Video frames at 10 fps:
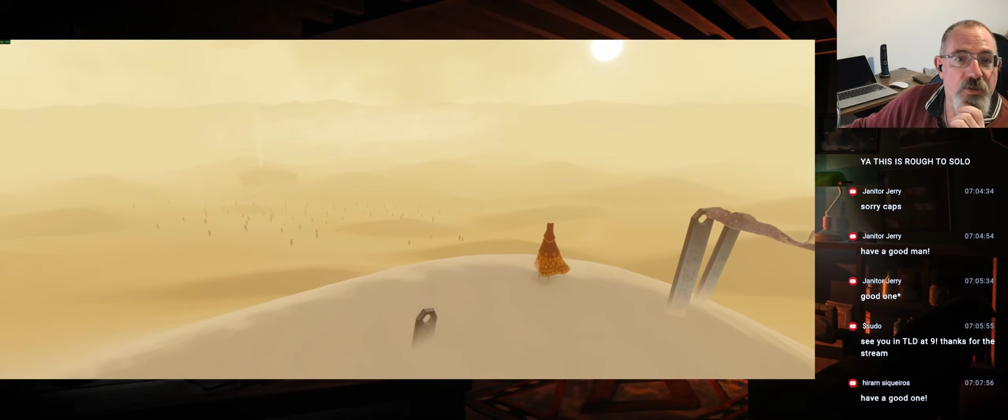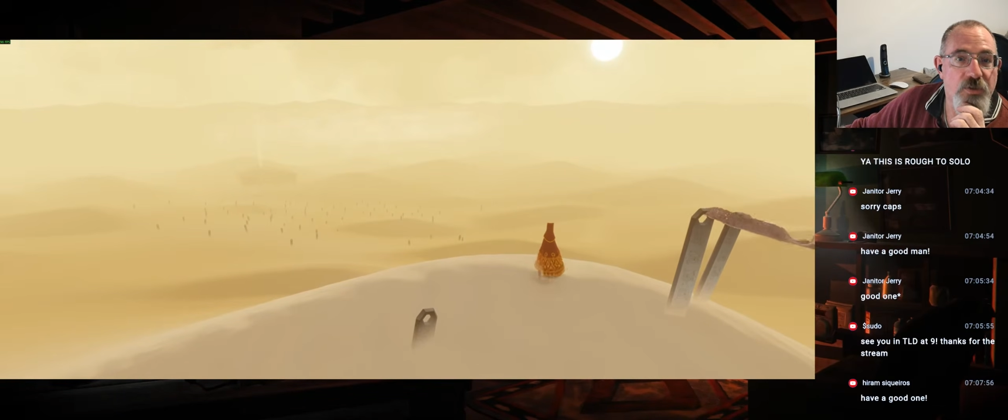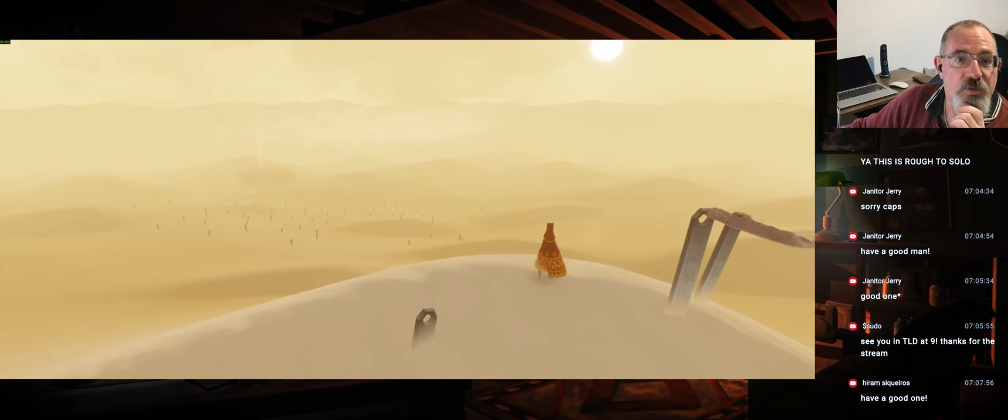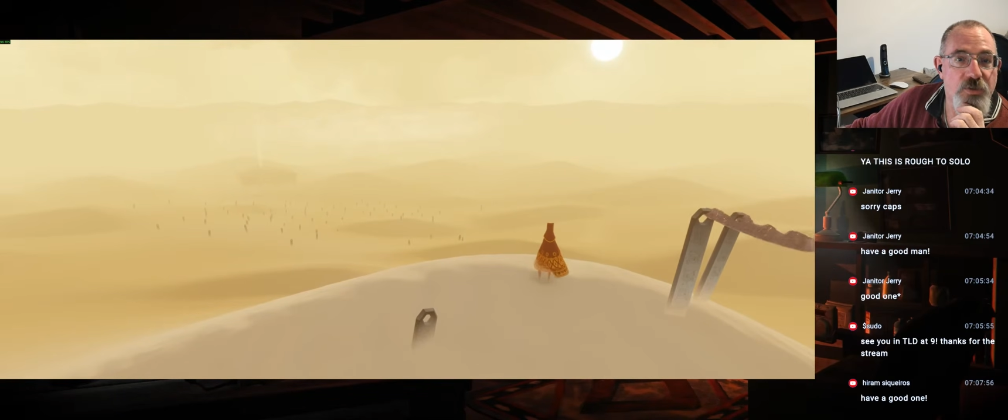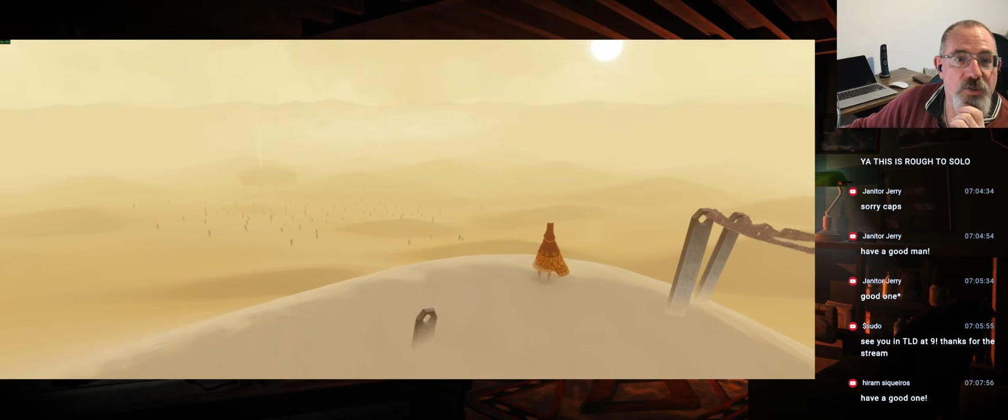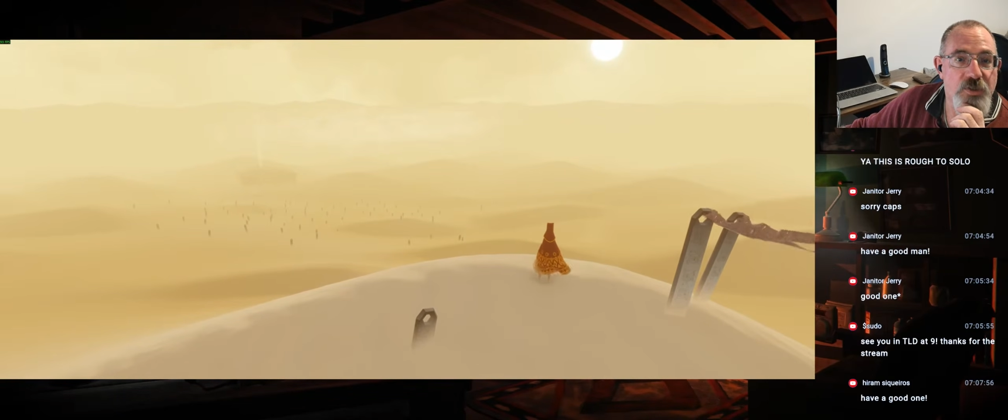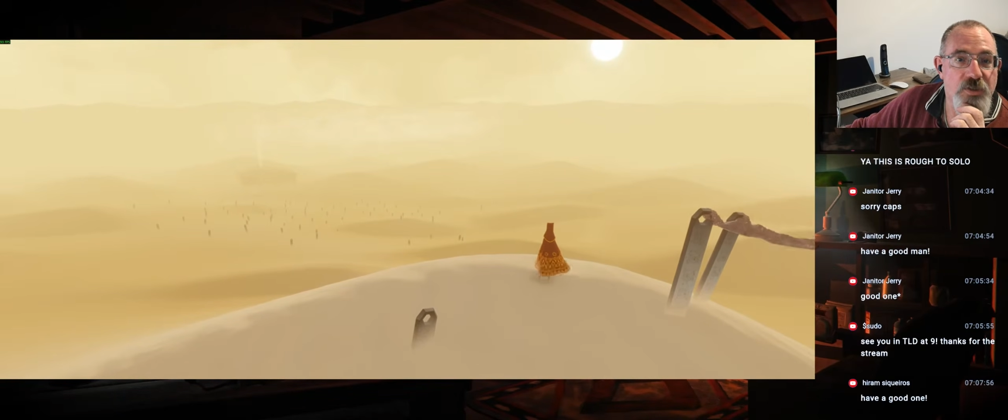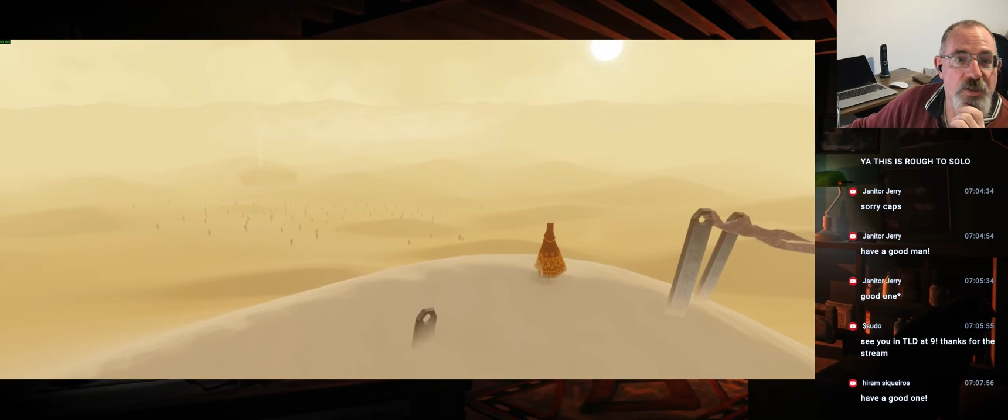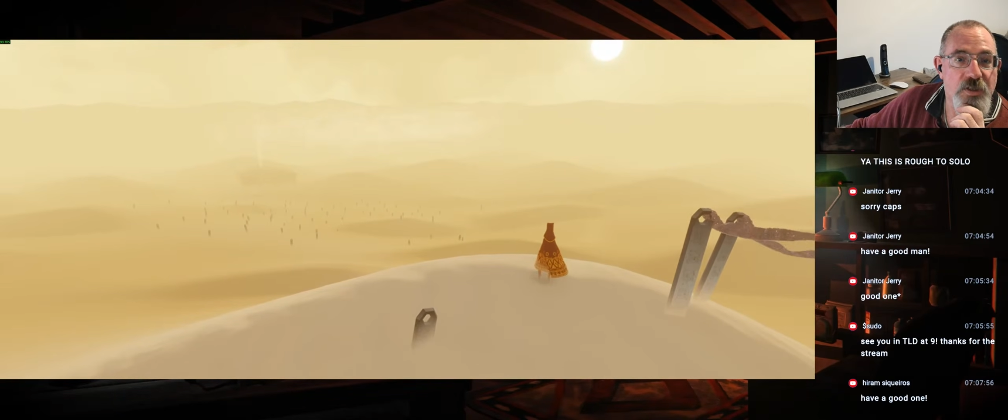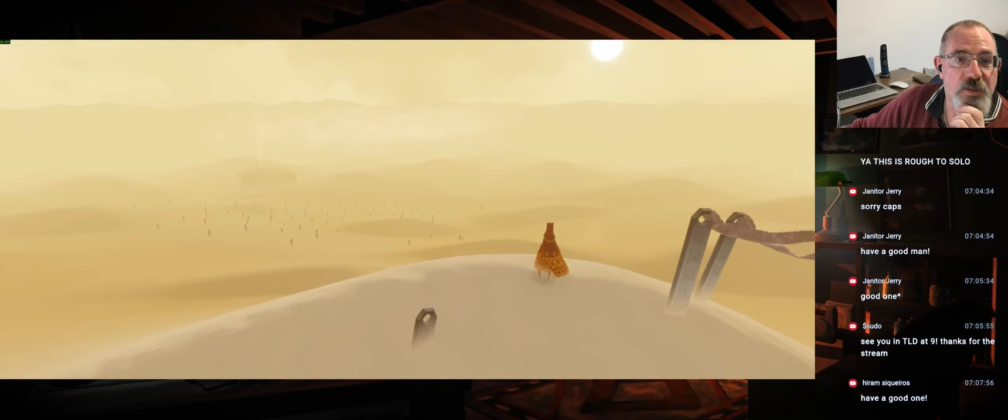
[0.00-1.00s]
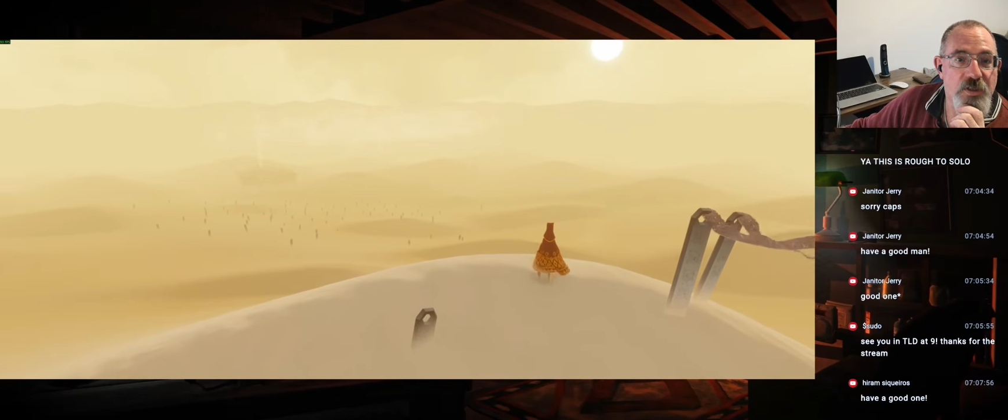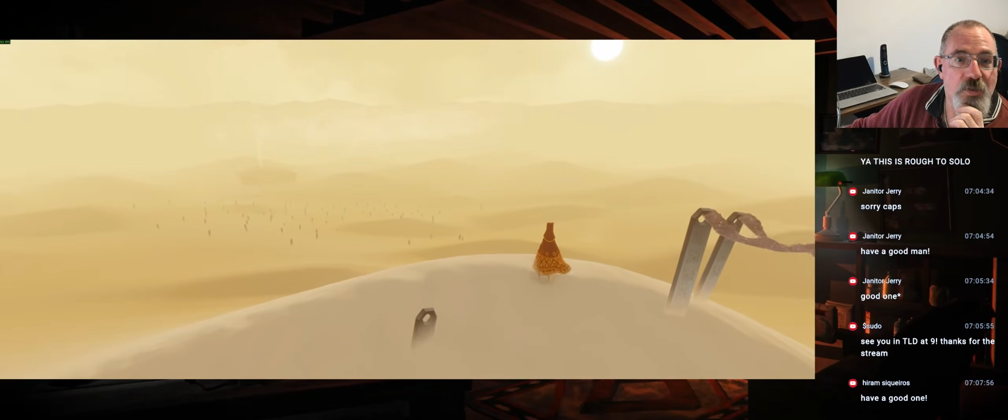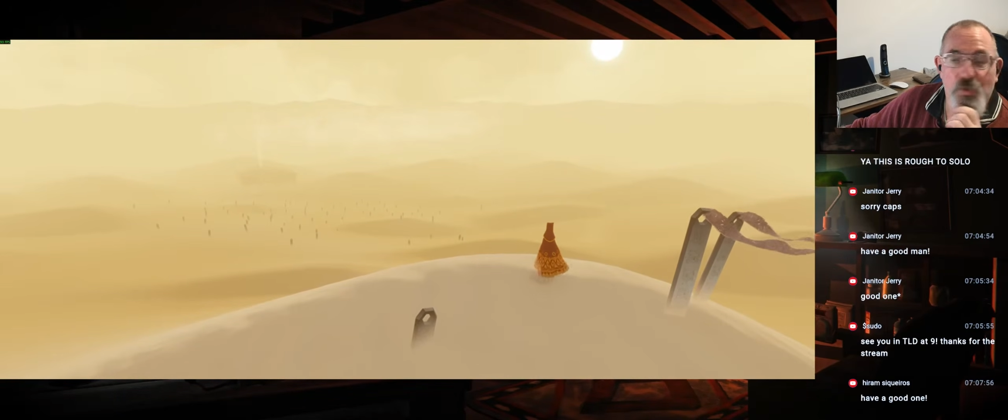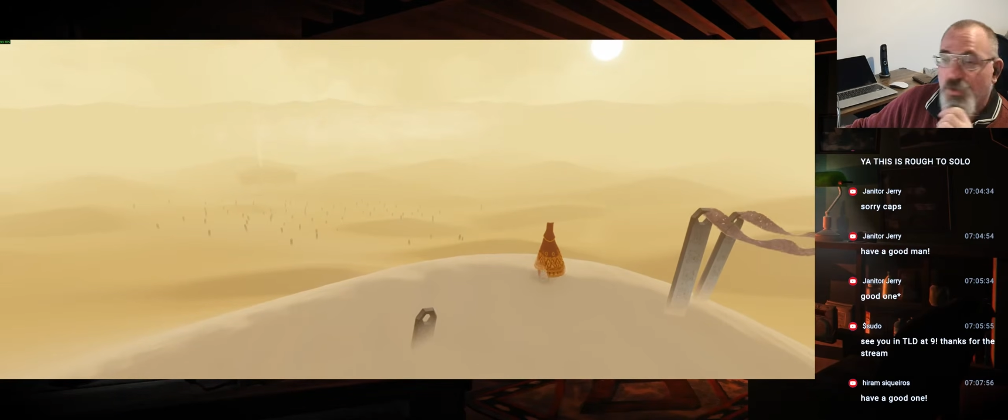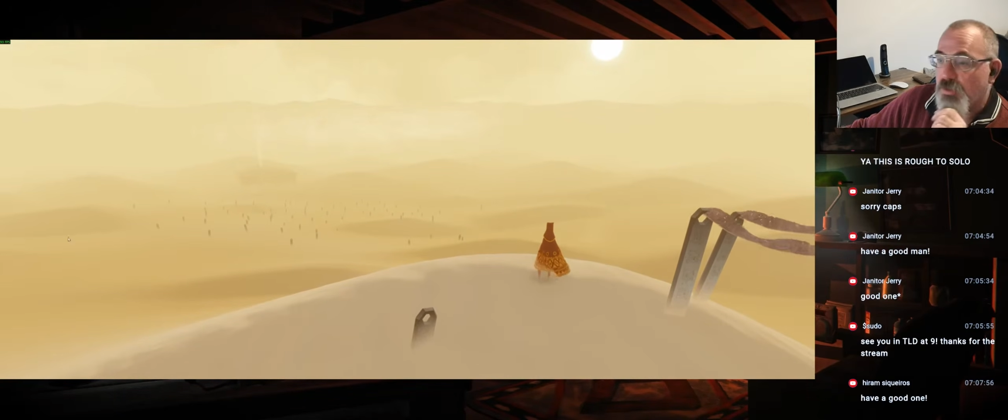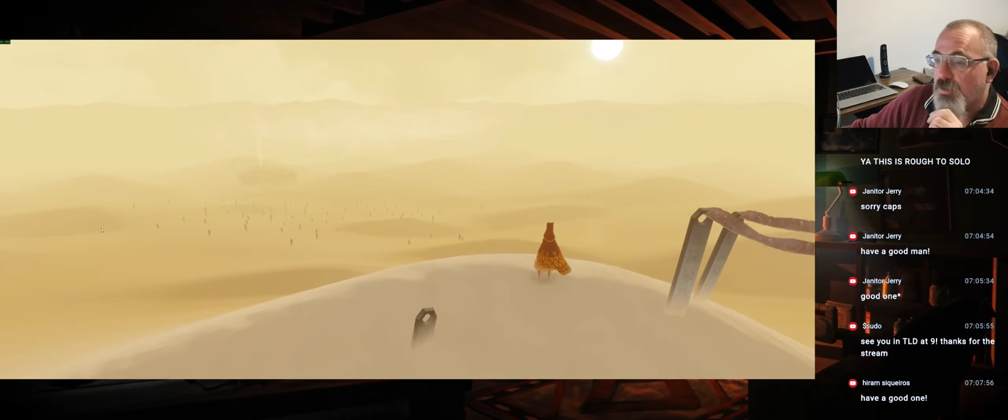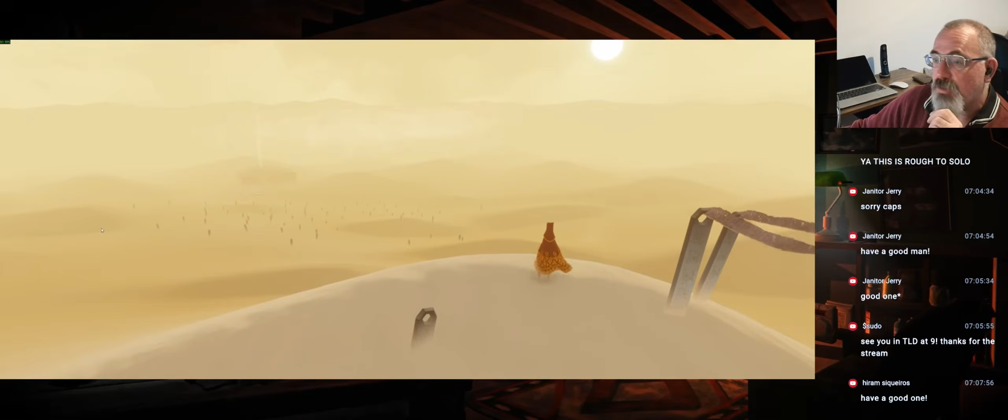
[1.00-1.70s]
using the settings I wanted.